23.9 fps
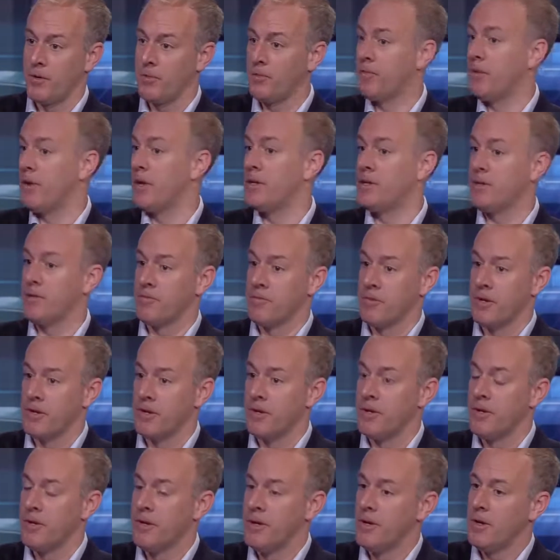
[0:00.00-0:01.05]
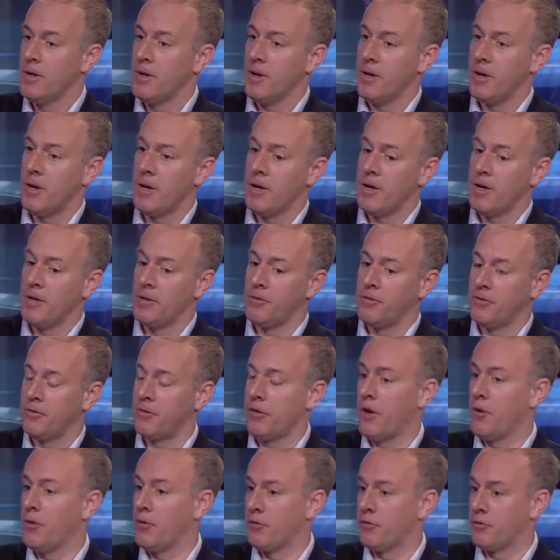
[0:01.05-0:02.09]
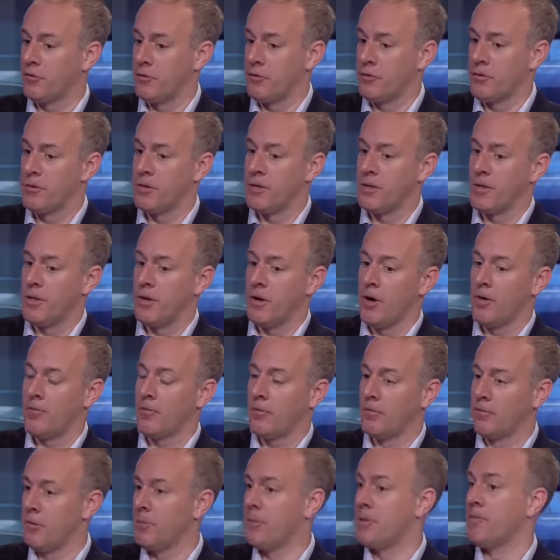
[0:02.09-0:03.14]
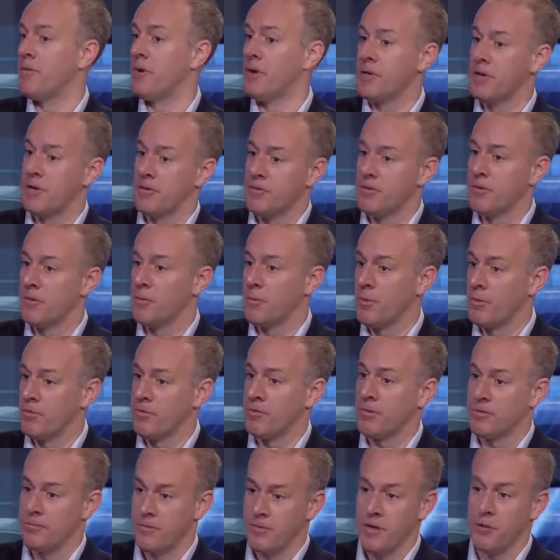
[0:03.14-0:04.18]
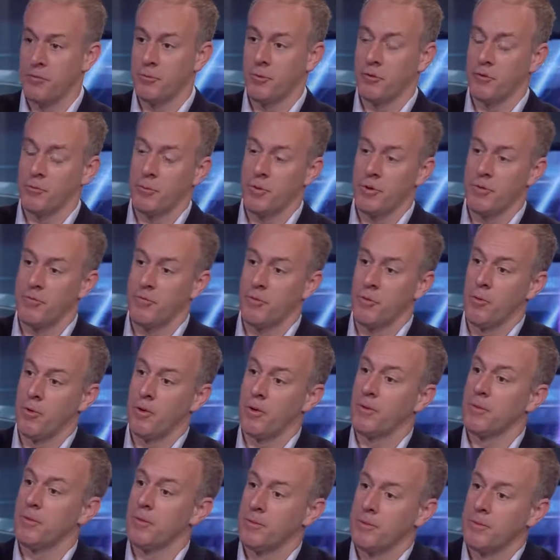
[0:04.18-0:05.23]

It's very different. It's scarcer. It offers something very different than what Facebook's putting forward.